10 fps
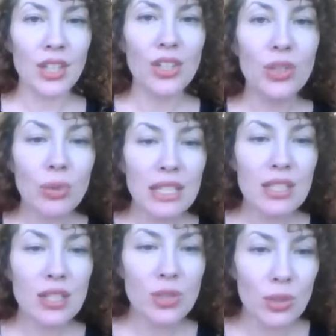You get
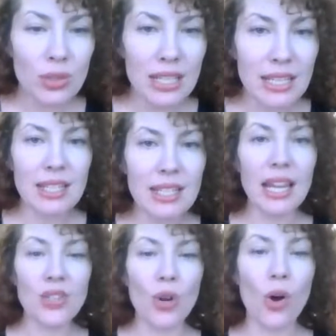to do this
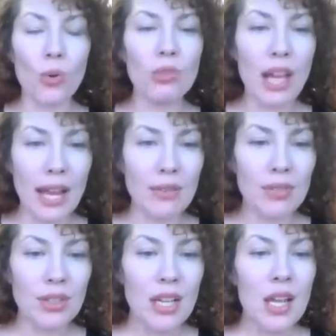in your own life